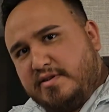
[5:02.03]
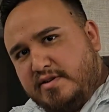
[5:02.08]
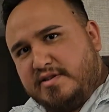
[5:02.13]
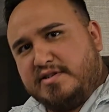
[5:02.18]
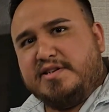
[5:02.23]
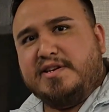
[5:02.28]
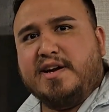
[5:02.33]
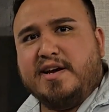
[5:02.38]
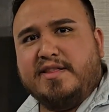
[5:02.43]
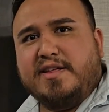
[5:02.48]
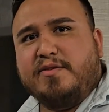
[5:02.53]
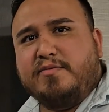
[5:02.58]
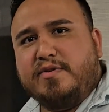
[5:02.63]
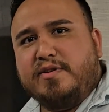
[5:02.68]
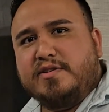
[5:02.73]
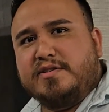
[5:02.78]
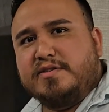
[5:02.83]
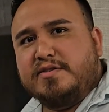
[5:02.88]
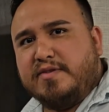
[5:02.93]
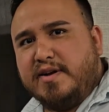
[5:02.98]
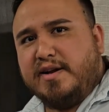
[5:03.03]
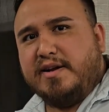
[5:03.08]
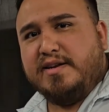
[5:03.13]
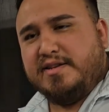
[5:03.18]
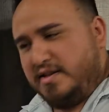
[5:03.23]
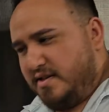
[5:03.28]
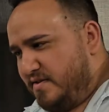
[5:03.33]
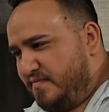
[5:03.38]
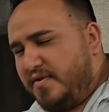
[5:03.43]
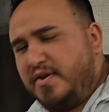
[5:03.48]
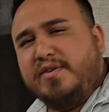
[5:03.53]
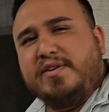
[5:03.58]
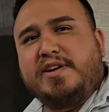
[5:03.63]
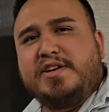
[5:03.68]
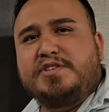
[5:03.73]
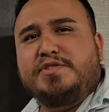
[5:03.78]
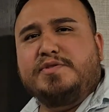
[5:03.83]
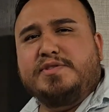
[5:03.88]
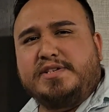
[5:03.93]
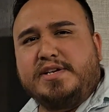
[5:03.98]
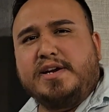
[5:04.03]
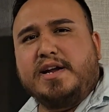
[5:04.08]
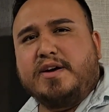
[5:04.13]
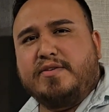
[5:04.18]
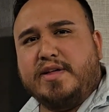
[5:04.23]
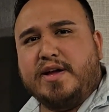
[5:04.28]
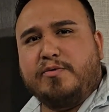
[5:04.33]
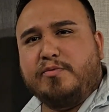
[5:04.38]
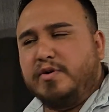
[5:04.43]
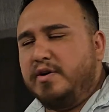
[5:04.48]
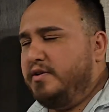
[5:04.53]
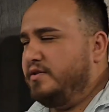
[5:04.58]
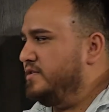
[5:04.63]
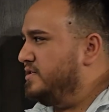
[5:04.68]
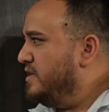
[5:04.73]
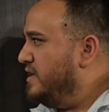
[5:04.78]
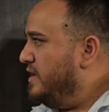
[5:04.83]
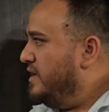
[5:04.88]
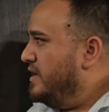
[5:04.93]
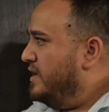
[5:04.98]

You see how that works, right? It's very interesting how that works.